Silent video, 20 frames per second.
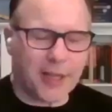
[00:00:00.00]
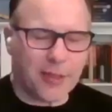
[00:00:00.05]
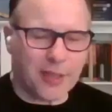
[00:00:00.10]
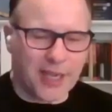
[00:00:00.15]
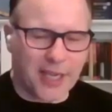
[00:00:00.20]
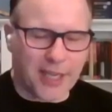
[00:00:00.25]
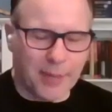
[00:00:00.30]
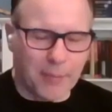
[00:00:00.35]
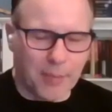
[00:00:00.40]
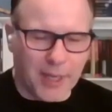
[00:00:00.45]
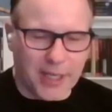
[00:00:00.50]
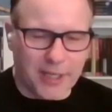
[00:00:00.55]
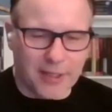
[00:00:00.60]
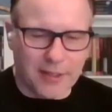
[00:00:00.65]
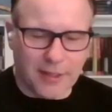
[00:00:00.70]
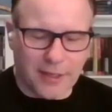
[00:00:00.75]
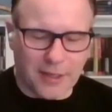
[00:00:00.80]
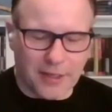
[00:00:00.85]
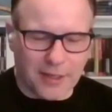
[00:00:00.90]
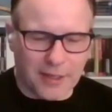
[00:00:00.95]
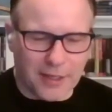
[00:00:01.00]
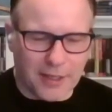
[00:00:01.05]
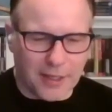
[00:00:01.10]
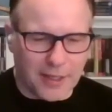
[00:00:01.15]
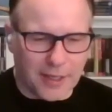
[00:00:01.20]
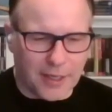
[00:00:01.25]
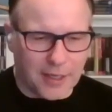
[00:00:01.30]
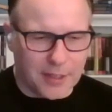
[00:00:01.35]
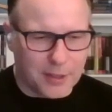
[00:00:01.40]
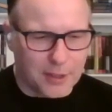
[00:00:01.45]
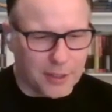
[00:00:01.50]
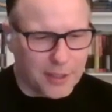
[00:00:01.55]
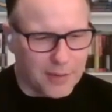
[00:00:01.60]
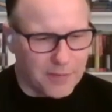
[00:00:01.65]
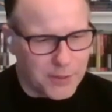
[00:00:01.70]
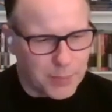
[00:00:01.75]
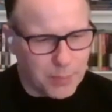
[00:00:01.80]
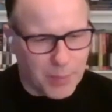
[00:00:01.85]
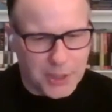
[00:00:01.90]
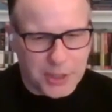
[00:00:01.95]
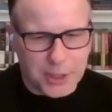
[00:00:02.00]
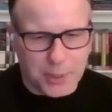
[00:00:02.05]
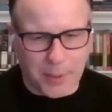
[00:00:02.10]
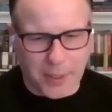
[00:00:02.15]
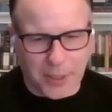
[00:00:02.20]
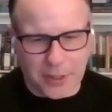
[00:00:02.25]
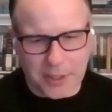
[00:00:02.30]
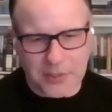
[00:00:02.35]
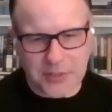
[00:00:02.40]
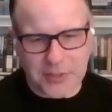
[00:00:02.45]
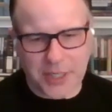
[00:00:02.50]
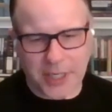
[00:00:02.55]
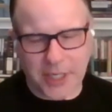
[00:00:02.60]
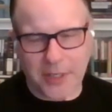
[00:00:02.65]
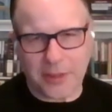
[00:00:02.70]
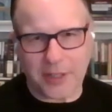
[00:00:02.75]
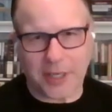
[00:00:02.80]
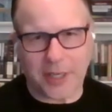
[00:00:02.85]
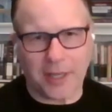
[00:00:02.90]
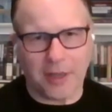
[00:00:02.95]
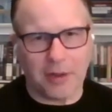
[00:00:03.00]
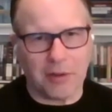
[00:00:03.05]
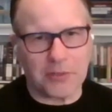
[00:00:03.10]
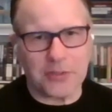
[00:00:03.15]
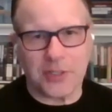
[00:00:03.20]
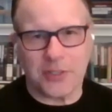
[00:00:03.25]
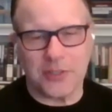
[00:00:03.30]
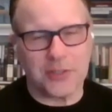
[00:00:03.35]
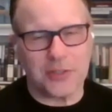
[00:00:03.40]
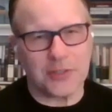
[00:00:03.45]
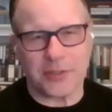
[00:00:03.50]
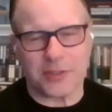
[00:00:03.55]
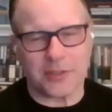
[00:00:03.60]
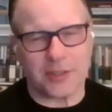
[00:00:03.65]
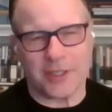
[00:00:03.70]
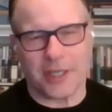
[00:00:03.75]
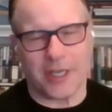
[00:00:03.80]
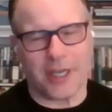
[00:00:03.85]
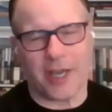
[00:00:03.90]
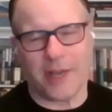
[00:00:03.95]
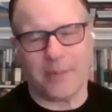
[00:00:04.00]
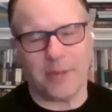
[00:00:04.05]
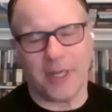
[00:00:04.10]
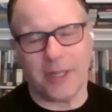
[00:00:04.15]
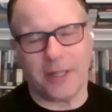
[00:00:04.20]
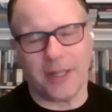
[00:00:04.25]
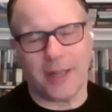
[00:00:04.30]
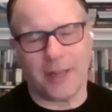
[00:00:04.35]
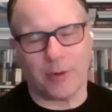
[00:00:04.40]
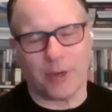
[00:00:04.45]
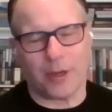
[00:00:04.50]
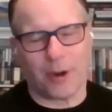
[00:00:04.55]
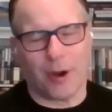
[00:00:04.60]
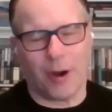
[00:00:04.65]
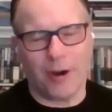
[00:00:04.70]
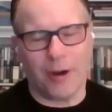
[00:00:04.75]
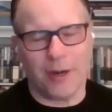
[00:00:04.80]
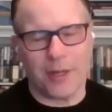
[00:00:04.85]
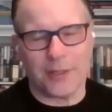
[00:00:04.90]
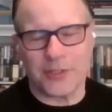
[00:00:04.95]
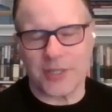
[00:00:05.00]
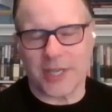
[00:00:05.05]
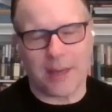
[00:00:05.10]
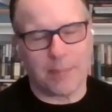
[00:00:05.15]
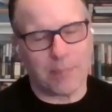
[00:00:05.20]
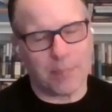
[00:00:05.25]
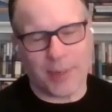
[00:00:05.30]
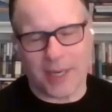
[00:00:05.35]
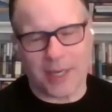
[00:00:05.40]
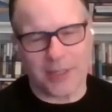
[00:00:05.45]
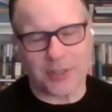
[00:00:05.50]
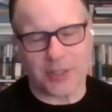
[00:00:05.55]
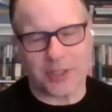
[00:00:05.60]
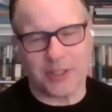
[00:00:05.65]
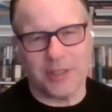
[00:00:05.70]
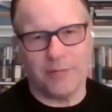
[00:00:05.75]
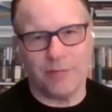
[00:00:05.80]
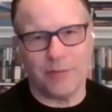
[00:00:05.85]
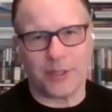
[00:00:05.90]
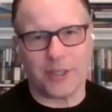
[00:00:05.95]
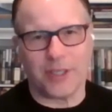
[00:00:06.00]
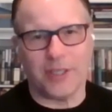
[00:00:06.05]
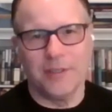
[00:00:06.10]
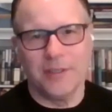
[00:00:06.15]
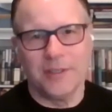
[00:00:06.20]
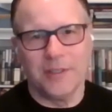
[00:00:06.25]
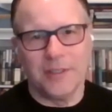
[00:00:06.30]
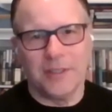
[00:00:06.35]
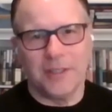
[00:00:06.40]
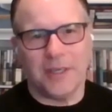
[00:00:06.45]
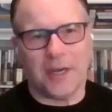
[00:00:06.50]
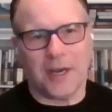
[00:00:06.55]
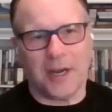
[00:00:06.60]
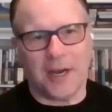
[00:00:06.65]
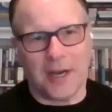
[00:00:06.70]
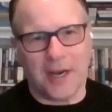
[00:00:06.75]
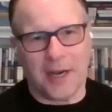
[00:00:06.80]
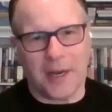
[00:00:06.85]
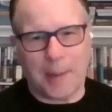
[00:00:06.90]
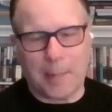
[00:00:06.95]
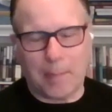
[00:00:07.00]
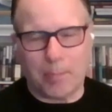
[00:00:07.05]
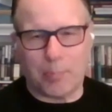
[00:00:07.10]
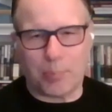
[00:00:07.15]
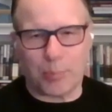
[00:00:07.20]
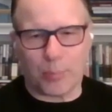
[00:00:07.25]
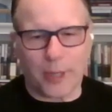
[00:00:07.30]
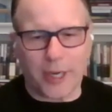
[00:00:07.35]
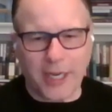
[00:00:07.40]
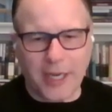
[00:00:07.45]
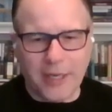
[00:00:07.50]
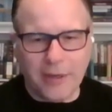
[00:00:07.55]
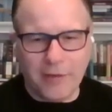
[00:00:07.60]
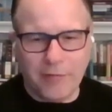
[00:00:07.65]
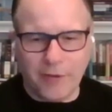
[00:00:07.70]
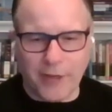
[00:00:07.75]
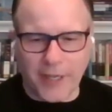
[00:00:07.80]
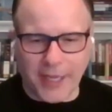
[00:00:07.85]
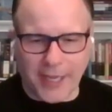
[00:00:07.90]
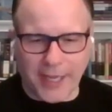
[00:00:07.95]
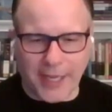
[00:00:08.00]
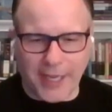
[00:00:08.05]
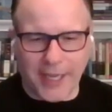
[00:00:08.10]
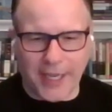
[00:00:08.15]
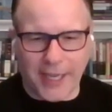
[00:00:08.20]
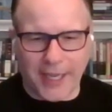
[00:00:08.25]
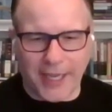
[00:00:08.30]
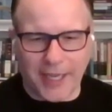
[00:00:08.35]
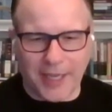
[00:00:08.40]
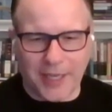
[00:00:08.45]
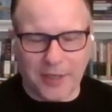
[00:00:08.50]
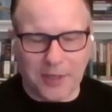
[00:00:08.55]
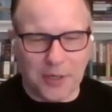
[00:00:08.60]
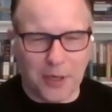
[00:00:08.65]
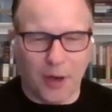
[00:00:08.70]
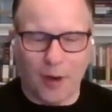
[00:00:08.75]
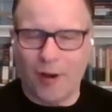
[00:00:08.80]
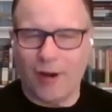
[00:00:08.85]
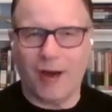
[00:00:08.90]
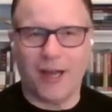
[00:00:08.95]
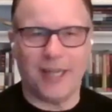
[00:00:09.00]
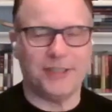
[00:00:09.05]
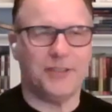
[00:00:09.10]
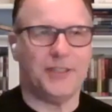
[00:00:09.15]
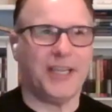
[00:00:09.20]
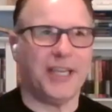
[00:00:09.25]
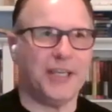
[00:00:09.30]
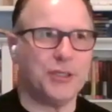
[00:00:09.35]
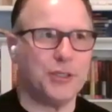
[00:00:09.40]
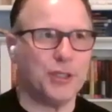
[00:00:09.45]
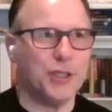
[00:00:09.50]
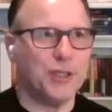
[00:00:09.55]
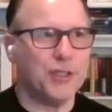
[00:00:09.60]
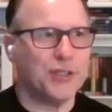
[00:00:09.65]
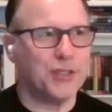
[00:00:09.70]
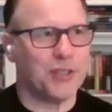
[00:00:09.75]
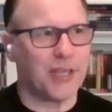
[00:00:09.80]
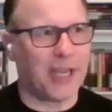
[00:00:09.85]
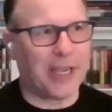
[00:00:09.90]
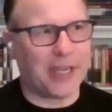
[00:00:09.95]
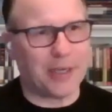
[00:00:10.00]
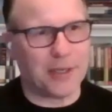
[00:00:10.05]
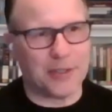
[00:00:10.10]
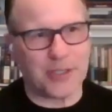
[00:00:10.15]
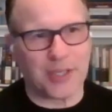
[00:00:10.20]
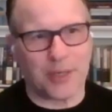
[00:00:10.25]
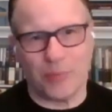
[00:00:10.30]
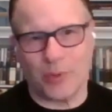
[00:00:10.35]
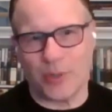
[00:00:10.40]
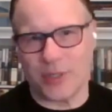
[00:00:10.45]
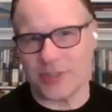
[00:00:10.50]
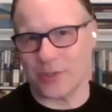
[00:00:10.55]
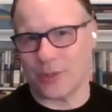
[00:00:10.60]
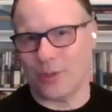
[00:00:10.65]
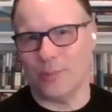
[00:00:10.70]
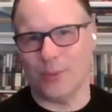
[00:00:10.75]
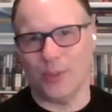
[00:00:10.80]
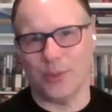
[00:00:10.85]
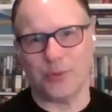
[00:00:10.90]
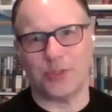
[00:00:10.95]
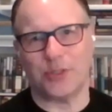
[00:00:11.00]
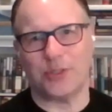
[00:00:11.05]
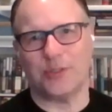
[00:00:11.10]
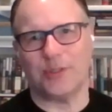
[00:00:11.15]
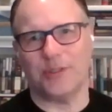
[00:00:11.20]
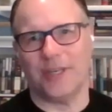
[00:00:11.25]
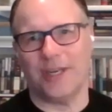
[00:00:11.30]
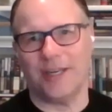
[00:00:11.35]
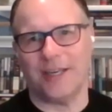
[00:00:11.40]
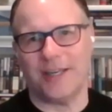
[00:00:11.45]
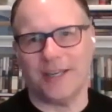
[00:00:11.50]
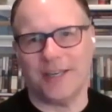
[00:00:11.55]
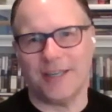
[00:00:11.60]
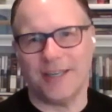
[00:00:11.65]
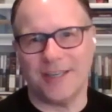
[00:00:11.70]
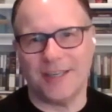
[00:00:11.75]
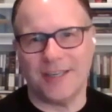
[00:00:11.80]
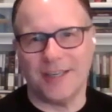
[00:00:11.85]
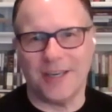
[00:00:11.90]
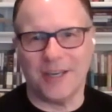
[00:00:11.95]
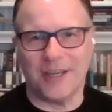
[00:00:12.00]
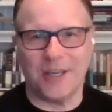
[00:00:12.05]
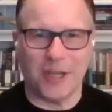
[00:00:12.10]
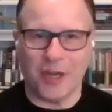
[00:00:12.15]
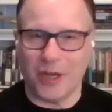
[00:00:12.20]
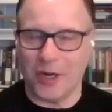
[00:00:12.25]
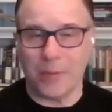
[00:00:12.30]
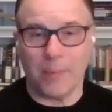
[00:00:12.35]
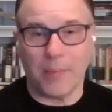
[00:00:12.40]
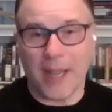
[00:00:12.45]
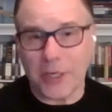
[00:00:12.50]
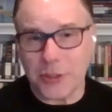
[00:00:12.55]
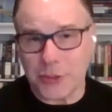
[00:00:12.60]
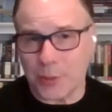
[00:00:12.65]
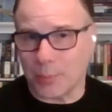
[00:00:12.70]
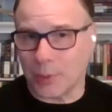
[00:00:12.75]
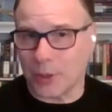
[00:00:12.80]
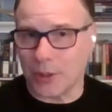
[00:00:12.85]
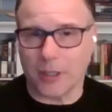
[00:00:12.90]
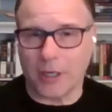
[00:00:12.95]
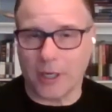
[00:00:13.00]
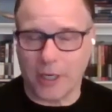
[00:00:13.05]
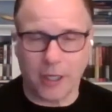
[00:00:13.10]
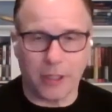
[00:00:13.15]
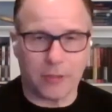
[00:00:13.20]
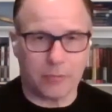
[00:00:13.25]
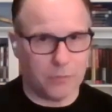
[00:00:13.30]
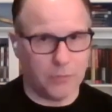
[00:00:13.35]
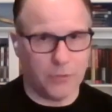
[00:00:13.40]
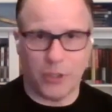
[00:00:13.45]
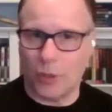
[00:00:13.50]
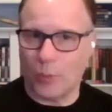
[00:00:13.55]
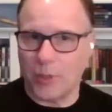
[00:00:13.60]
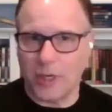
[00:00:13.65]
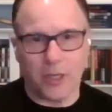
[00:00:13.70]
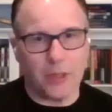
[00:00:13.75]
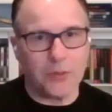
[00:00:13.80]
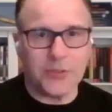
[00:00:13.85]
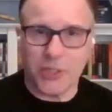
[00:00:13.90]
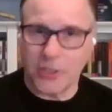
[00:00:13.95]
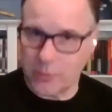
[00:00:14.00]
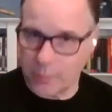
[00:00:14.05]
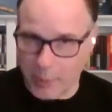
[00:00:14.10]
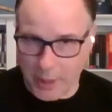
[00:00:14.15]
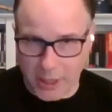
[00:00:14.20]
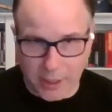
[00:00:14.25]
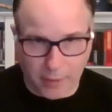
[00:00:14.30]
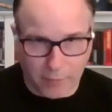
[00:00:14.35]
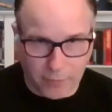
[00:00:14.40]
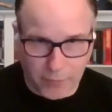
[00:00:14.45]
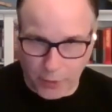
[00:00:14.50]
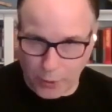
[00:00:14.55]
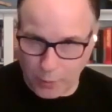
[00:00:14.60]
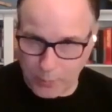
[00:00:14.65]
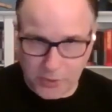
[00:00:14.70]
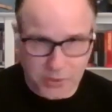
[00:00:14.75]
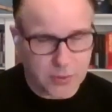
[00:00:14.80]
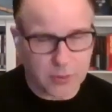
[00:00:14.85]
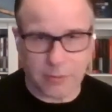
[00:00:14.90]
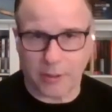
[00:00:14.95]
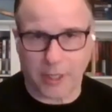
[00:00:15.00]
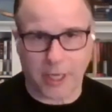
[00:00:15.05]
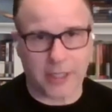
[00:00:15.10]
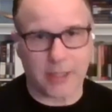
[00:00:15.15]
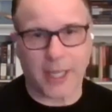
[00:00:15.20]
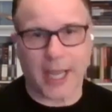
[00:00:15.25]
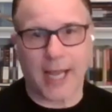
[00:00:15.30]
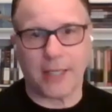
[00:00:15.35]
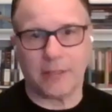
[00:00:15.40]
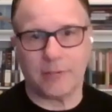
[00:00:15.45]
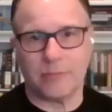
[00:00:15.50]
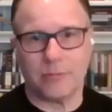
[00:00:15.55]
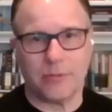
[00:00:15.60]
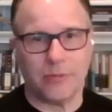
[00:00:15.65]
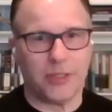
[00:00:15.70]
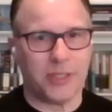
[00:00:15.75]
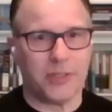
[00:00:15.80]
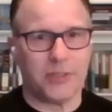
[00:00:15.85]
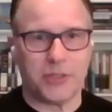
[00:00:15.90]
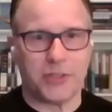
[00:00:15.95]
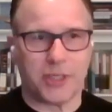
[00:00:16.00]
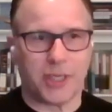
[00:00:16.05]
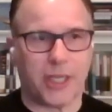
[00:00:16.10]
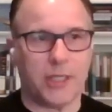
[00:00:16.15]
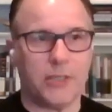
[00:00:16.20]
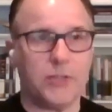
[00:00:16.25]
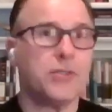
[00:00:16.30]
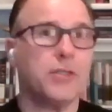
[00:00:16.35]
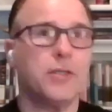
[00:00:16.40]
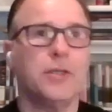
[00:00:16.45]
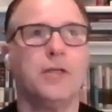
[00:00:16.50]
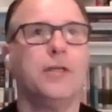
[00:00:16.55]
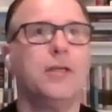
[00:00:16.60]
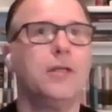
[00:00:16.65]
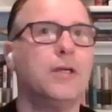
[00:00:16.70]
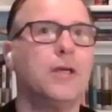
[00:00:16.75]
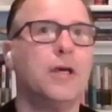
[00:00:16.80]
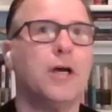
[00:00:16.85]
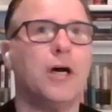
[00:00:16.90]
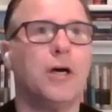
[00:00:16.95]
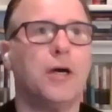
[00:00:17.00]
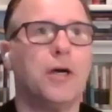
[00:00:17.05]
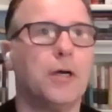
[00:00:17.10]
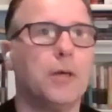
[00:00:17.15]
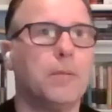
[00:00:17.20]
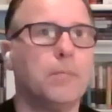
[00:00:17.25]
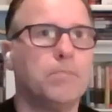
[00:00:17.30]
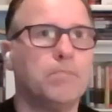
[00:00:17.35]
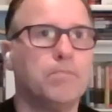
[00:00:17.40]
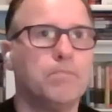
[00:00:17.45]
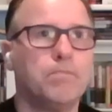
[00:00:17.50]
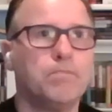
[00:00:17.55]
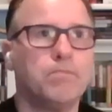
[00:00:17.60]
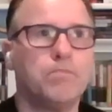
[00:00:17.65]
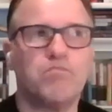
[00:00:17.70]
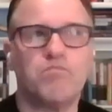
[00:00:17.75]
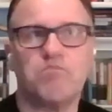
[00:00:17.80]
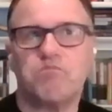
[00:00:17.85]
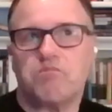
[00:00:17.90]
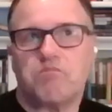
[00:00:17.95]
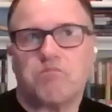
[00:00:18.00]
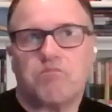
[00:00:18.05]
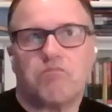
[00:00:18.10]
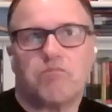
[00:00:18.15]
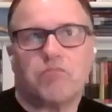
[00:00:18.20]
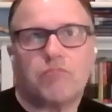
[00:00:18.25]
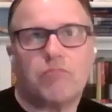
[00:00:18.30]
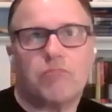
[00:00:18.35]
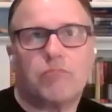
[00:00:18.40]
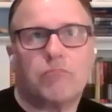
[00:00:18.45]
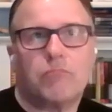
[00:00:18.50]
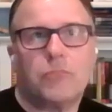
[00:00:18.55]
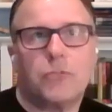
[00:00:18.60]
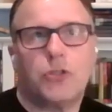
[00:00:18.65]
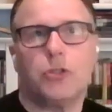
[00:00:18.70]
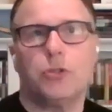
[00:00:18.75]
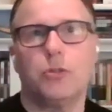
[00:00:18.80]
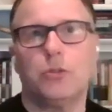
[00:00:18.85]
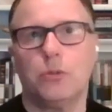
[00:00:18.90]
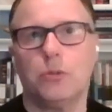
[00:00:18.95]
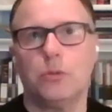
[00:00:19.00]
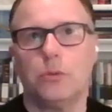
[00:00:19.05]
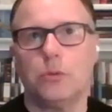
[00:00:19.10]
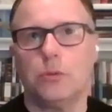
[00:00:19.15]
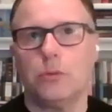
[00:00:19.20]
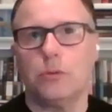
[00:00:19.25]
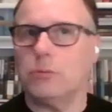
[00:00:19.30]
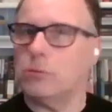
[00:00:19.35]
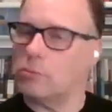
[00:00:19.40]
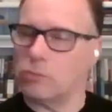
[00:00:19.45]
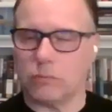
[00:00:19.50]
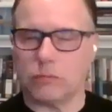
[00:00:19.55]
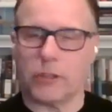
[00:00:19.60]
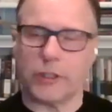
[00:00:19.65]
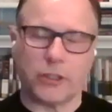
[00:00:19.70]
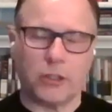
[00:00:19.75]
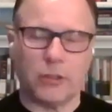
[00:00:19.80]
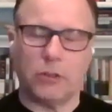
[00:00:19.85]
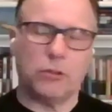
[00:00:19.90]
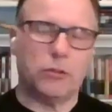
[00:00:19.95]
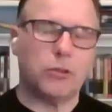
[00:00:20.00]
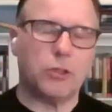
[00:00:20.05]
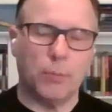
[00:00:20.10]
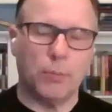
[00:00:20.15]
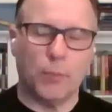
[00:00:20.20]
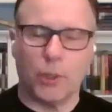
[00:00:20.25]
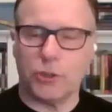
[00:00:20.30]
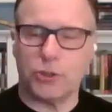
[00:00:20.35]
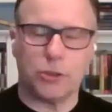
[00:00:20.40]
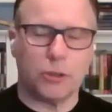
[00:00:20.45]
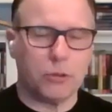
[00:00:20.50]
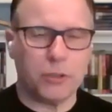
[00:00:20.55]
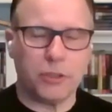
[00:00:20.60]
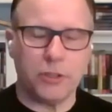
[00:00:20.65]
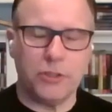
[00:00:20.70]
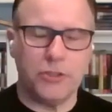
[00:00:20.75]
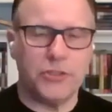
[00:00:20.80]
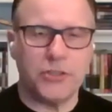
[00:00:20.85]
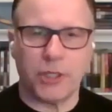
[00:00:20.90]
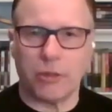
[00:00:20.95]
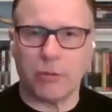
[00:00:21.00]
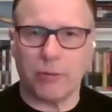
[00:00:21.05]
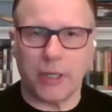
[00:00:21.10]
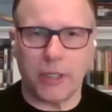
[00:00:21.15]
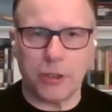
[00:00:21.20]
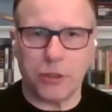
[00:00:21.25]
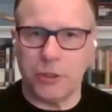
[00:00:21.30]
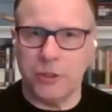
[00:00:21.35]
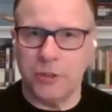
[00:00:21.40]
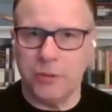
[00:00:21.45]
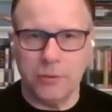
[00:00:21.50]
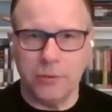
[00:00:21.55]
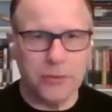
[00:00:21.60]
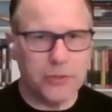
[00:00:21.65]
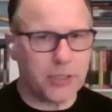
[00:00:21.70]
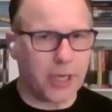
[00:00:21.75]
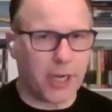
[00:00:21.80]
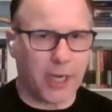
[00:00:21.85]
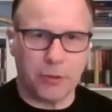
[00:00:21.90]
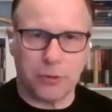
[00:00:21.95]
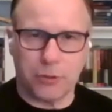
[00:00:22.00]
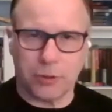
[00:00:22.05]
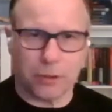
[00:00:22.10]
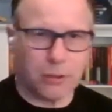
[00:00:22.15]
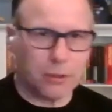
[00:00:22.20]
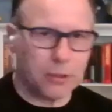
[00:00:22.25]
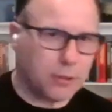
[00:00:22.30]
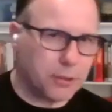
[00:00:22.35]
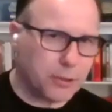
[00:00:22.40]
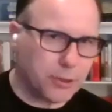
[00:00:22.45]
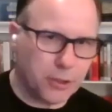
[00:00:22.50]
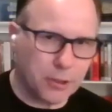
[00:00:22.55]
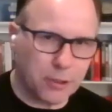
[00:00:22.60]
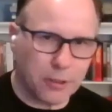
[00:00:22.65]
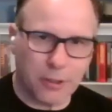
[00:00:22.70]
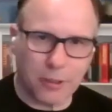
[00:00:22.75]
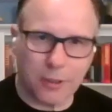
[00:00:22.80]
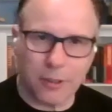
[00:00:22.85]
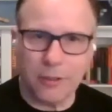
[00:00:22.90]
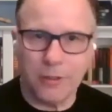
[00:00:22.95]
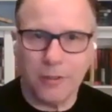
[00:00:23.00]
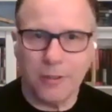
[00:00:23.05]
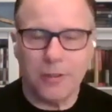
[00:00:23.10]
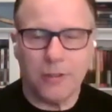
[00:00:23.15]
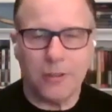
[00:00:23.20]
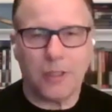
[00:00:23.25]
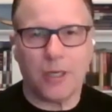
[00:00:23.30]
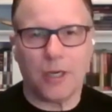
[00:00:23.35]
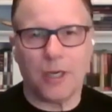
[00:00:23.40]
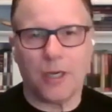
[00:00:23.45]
the thing I think I might love as much about it as anything else is, yeah, I mean, in that regard, it's positively brave and audacious and in some ways almost unimaginable. No one else is making films like that these days. Um, do like commercial considerations enter your